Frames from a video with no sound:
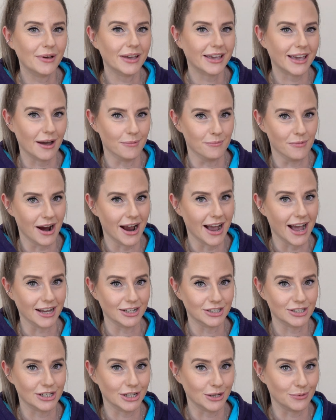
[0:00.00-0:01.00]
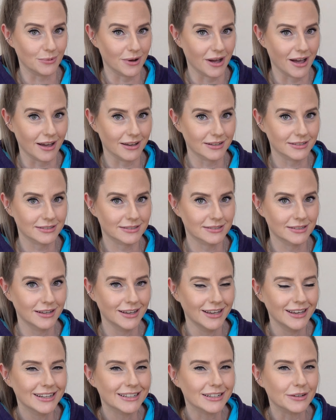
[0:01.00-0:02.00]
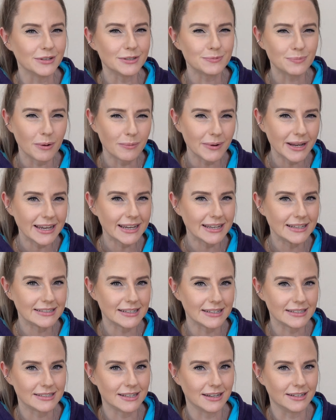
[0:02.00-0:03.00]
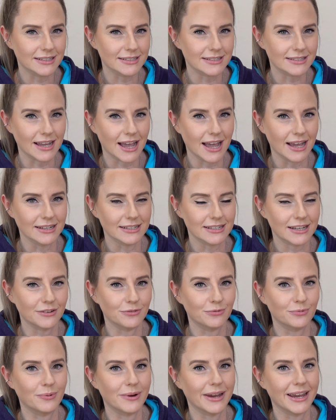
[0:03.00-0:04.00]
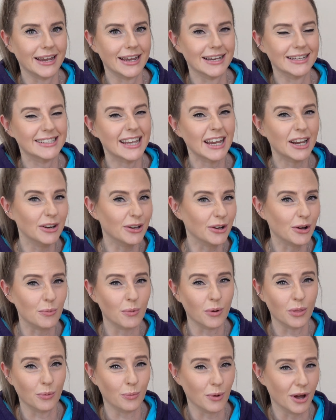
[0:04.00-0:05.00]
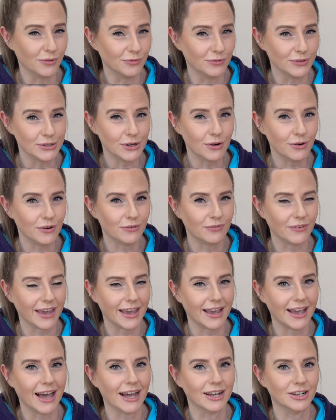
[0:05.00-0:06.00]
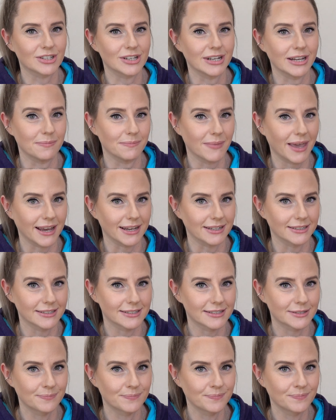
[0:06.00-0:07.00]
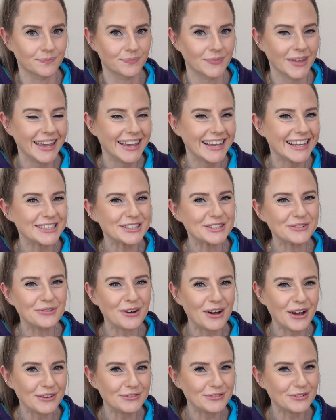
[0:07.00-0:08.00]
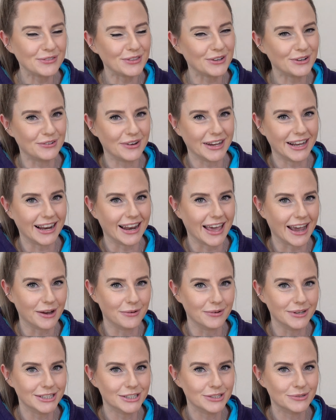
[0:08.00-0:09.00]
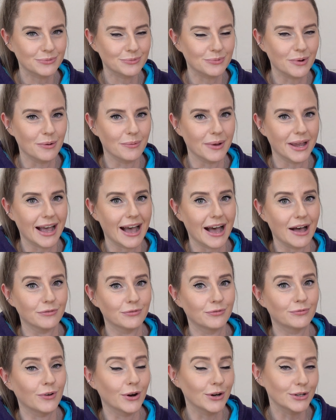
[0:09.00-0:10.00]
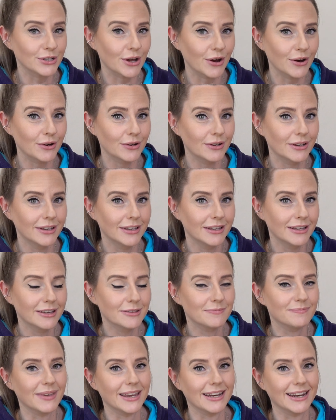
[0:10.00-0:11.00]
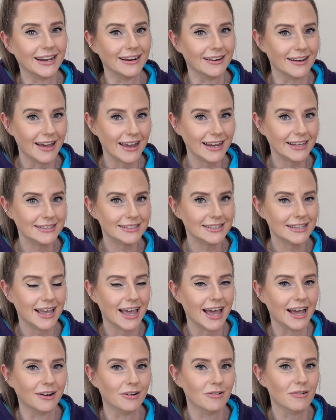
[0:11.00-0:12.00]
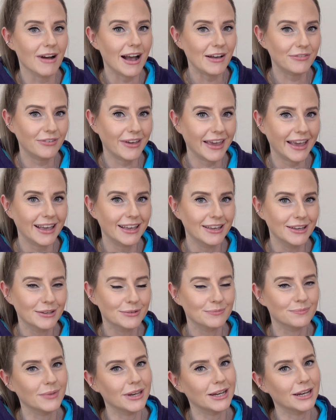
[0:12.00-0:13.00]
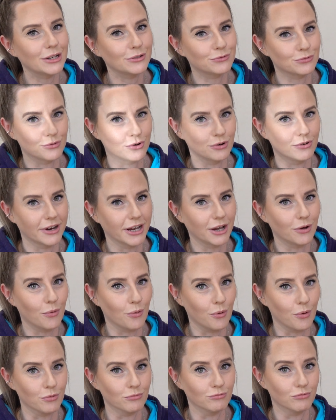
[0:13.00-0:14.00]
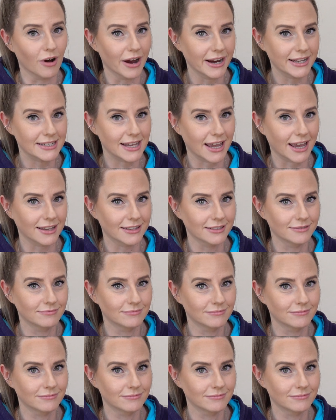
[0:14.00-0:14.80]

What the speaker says: a camera actually works. Now, it's probably easiest to understand if we take a look at what the word photography actually means. It's derived from the Greek language where we have photo, meaning light, and graphy, meaning drawing or writing.